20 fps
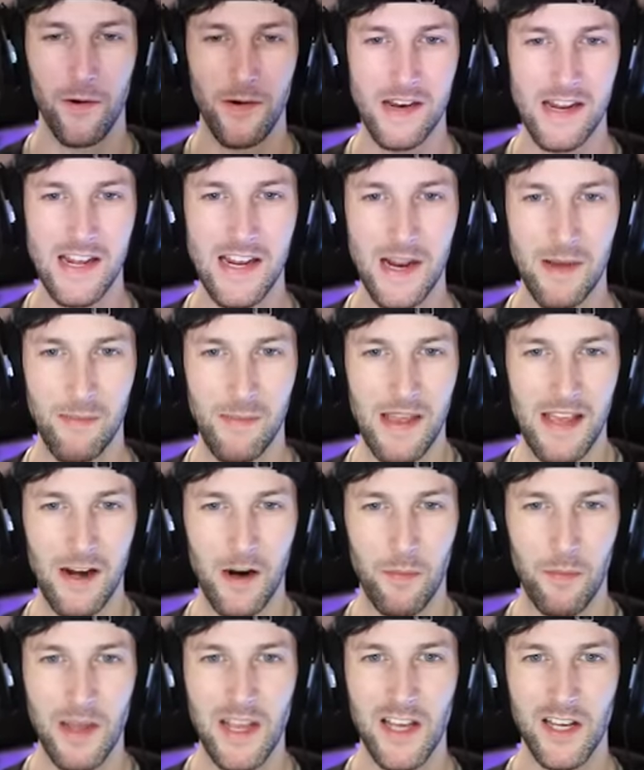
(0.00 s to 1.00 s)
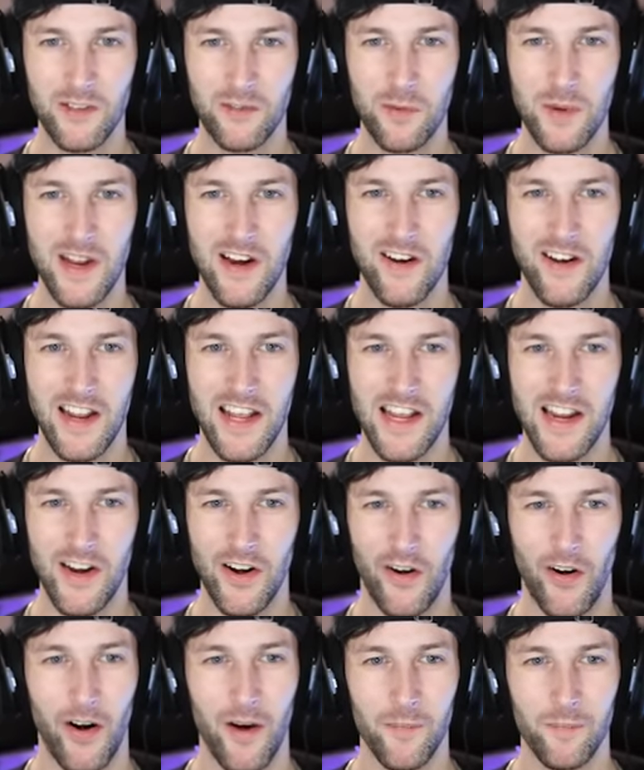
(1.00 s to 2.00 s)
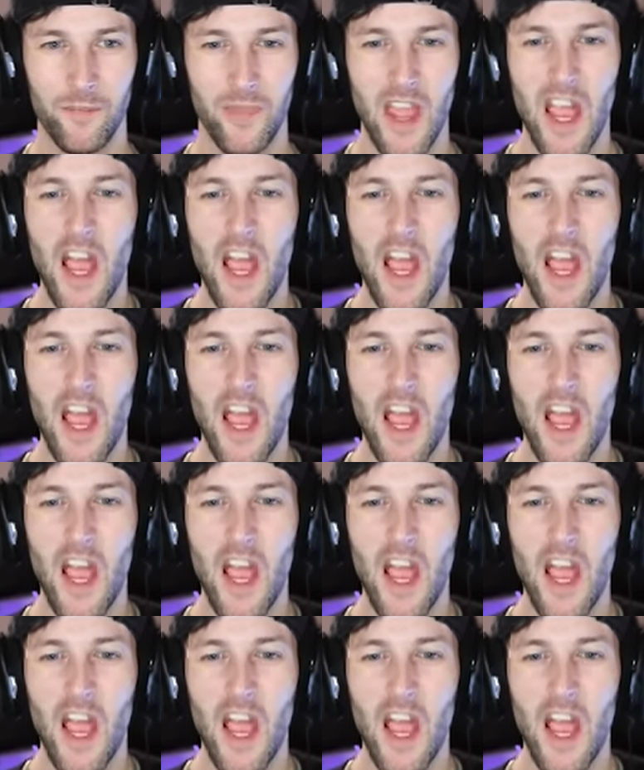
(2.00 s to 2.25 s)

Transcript: don't need a meter because we are here.